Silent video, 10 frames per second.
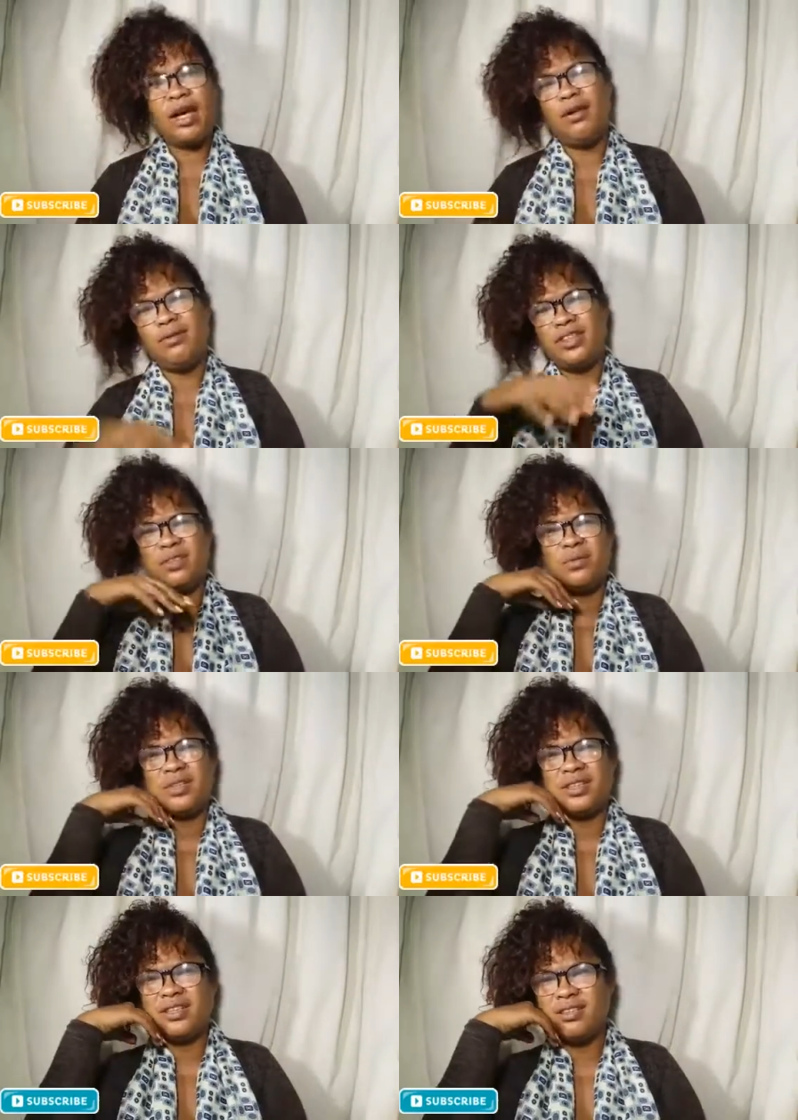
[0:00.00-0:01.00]
I wish it
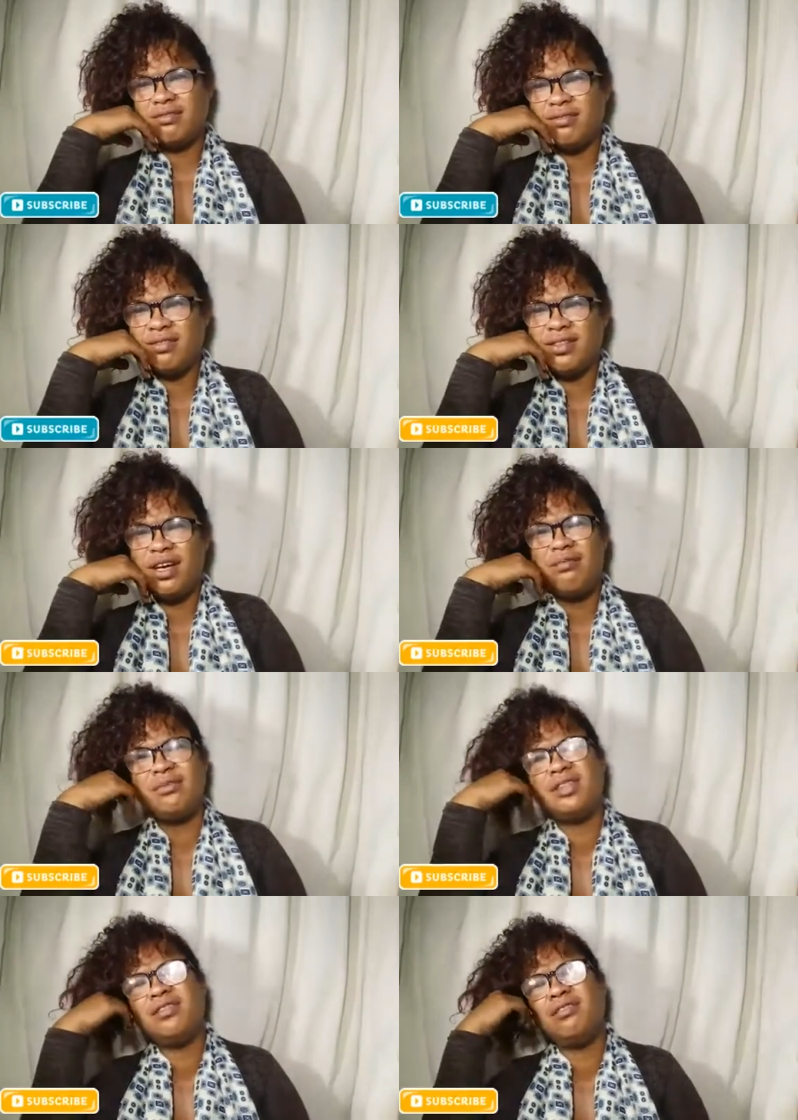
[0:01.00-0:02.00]
wasn't. I
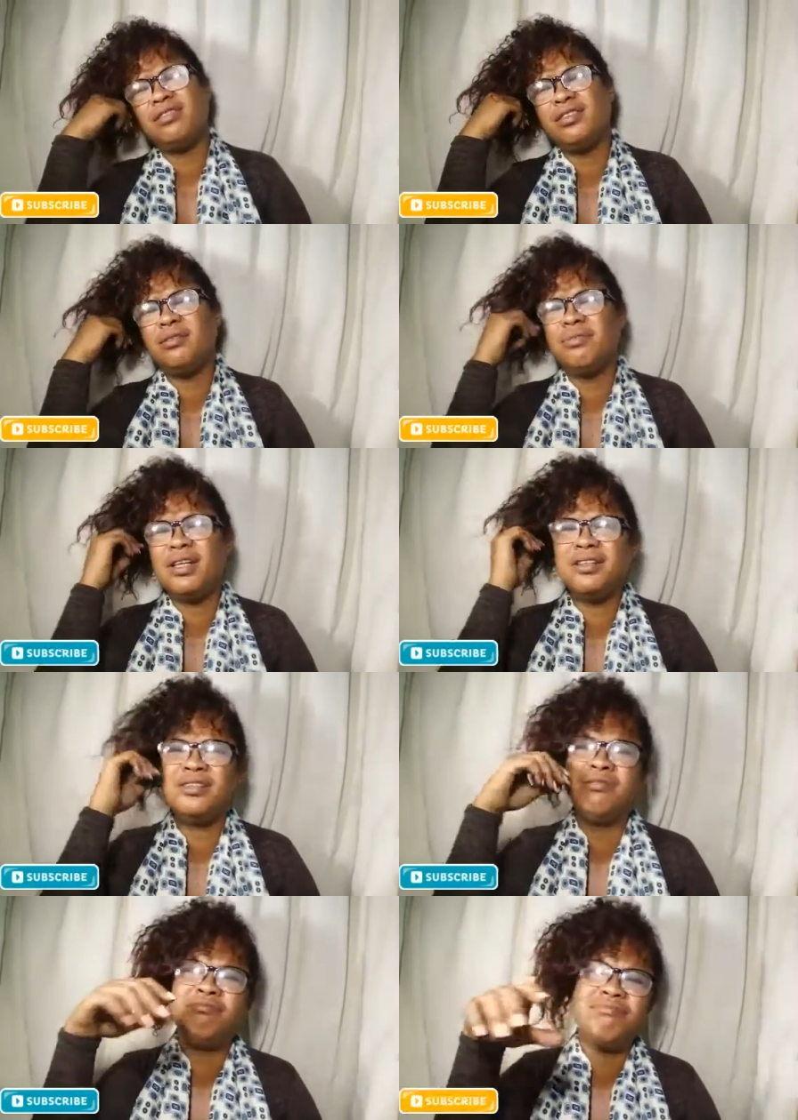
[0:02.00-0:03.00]
miss you all so
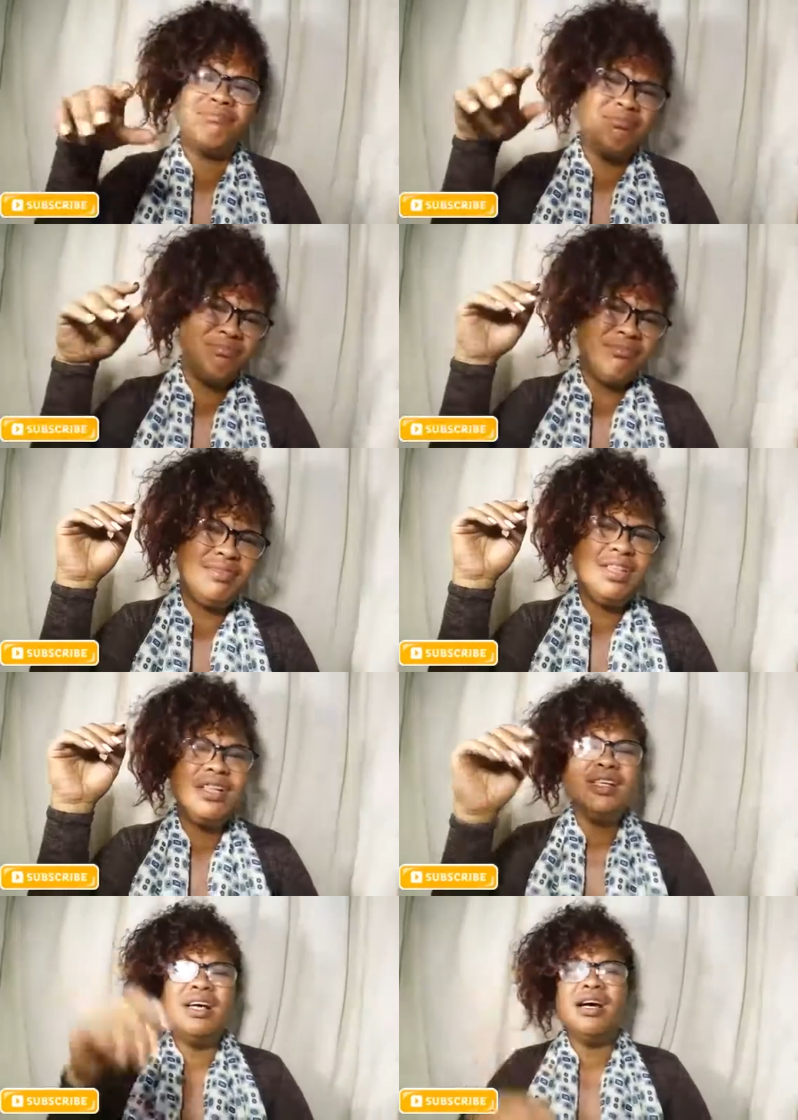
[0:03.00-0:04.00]
much.
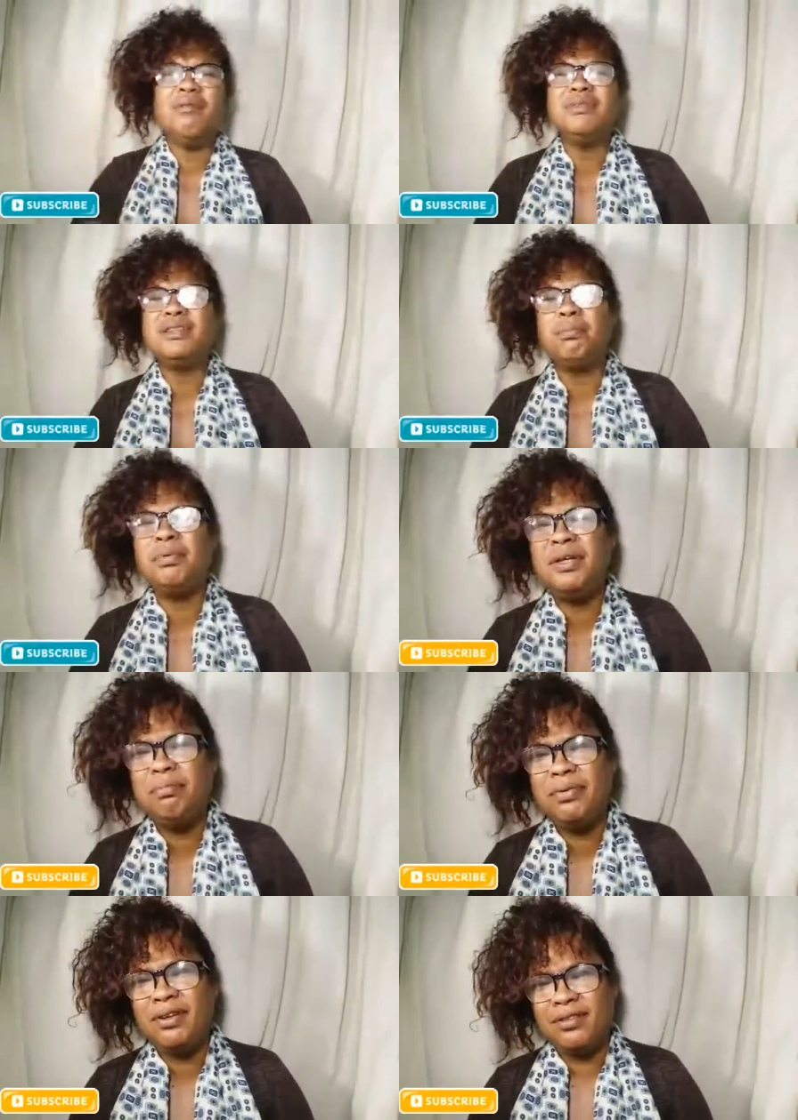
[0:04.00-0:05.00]
I miss the
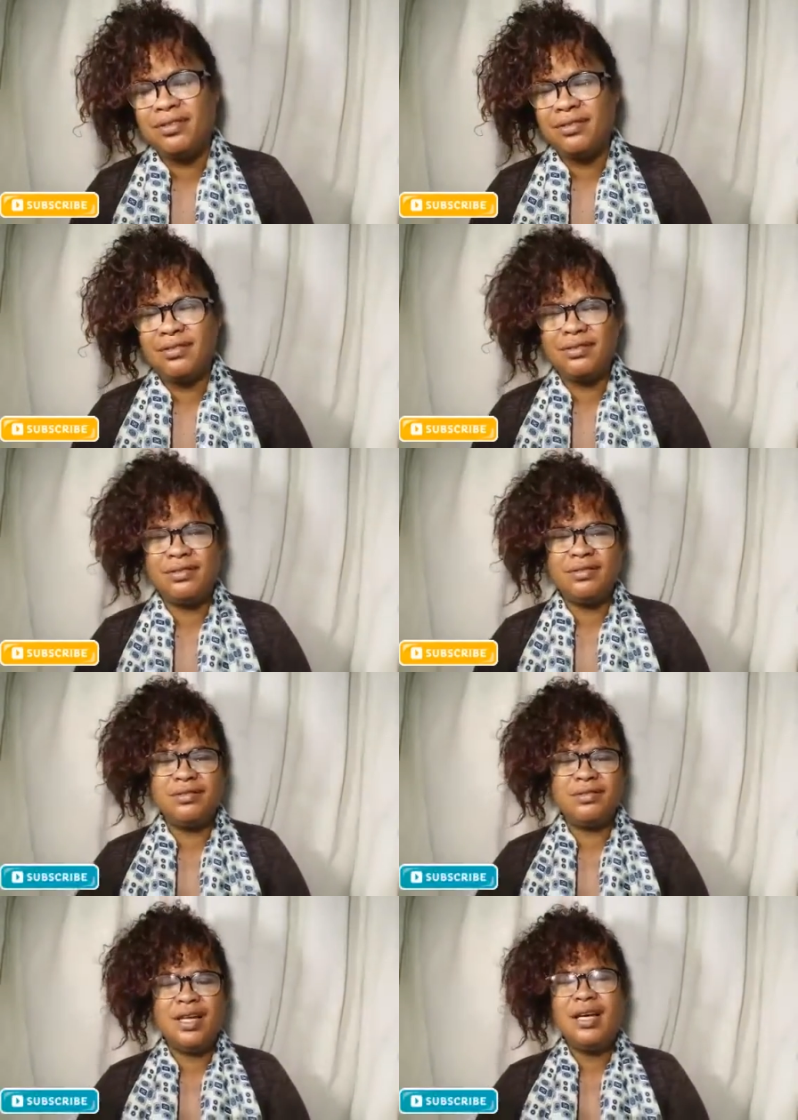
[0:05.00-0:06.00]
people.
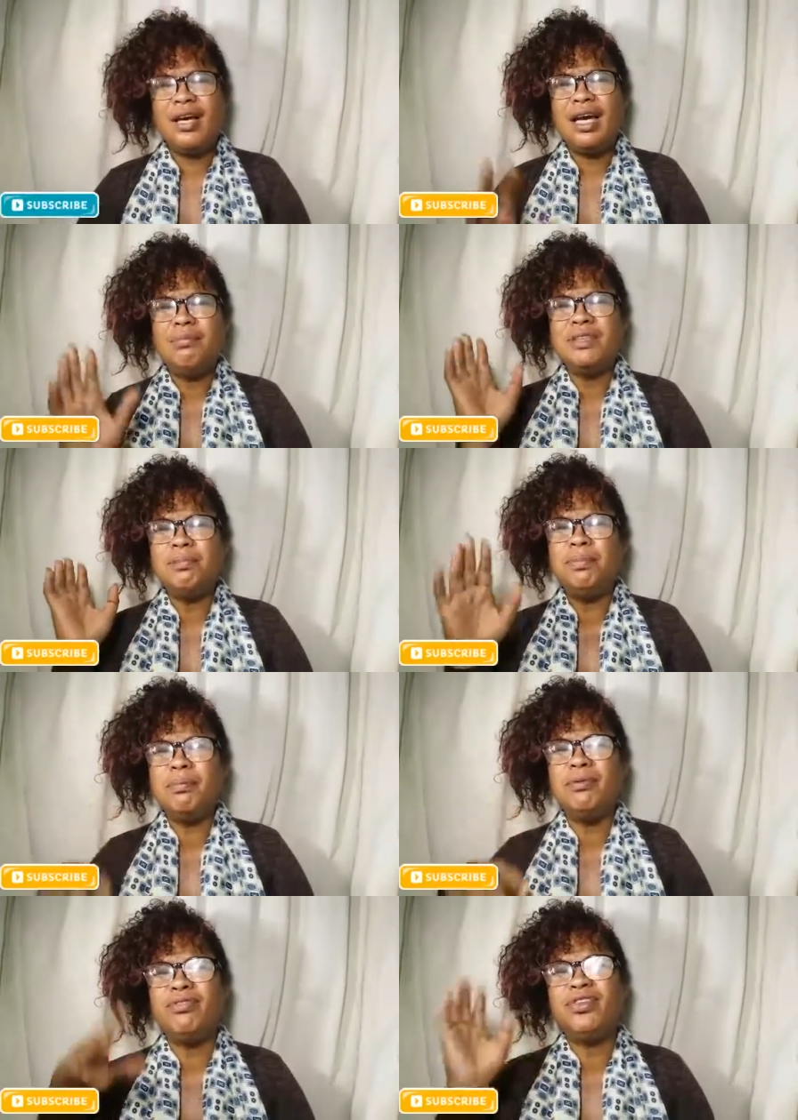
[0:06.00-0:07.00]
I miss the
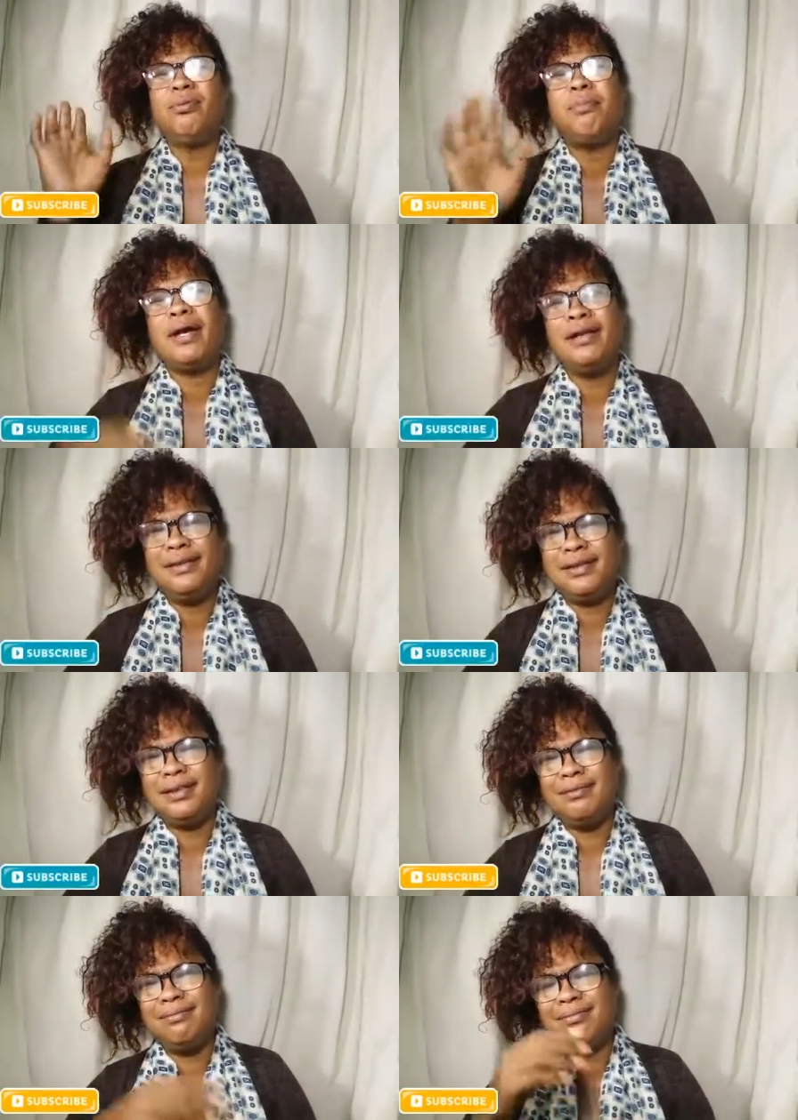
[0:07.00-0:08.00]
people for
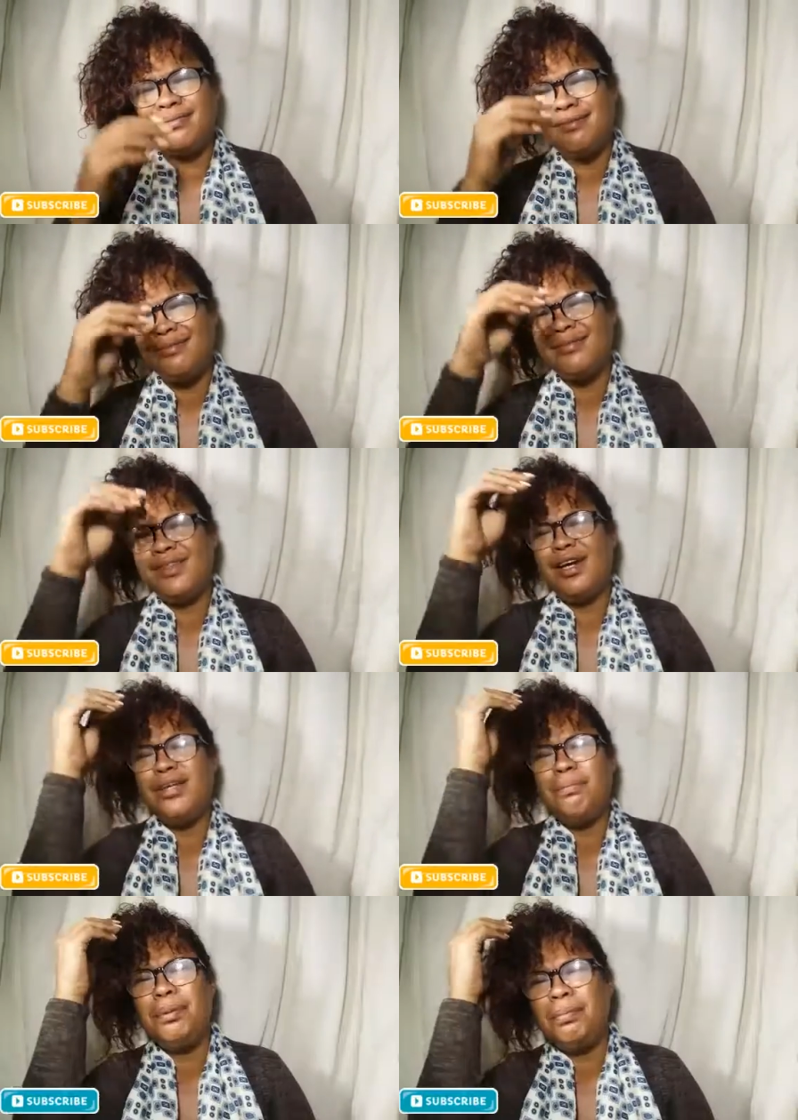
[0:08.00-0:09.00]
normality. Not
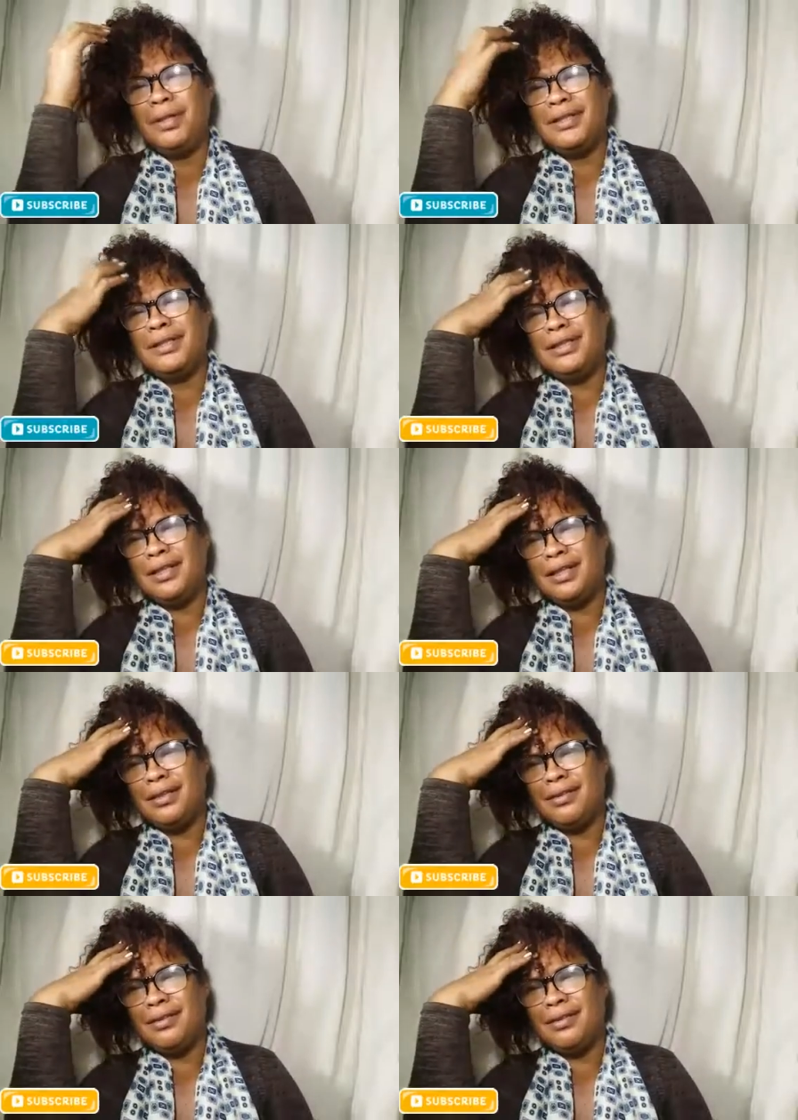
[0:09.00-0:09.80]
the people are sick.